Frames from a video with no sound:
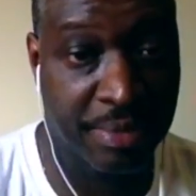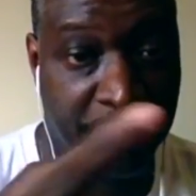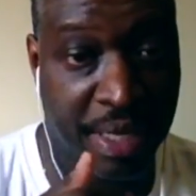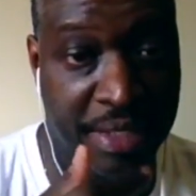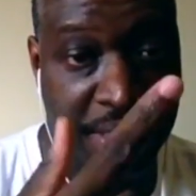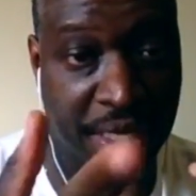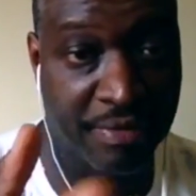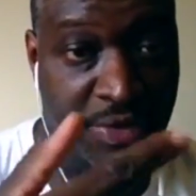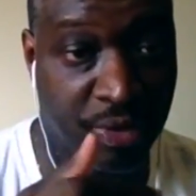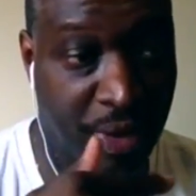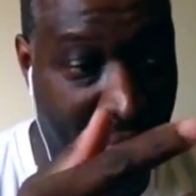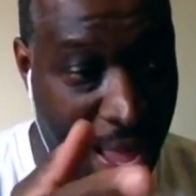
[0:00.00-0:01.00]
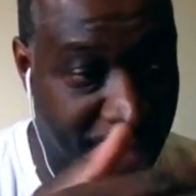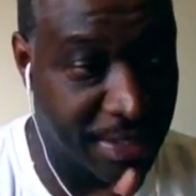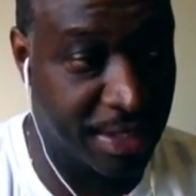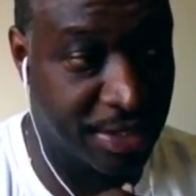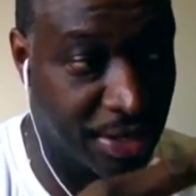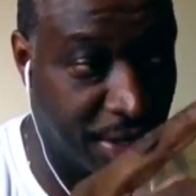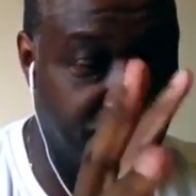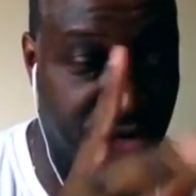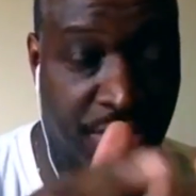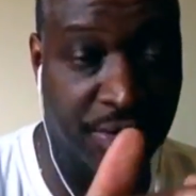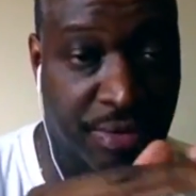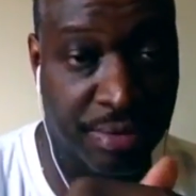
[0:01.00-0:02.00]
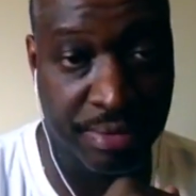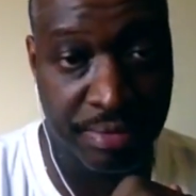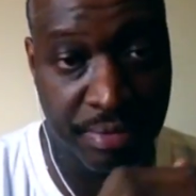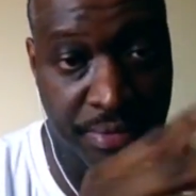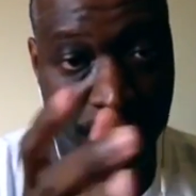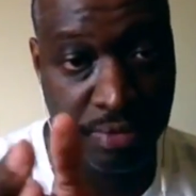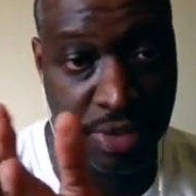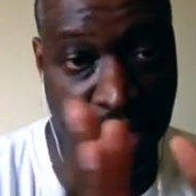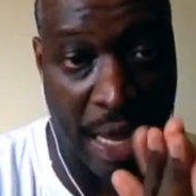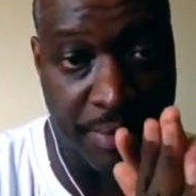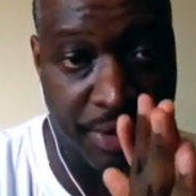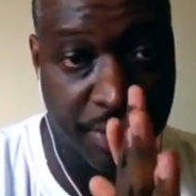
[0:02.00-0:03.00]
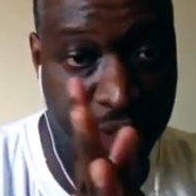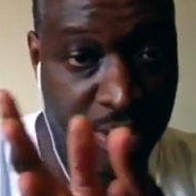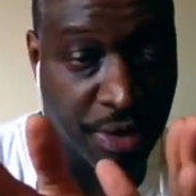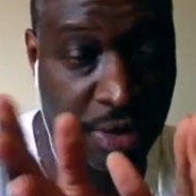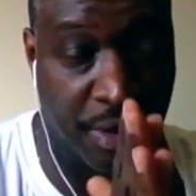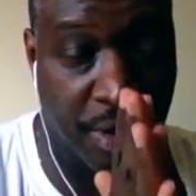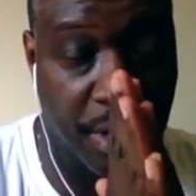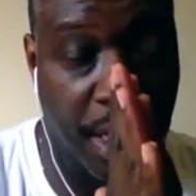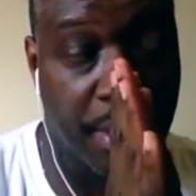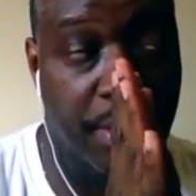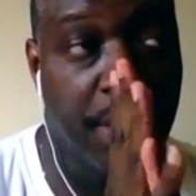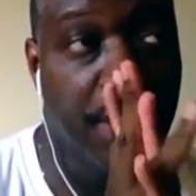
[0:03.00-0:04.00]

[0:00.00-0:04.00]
because it gives you access to the internal job search and all that.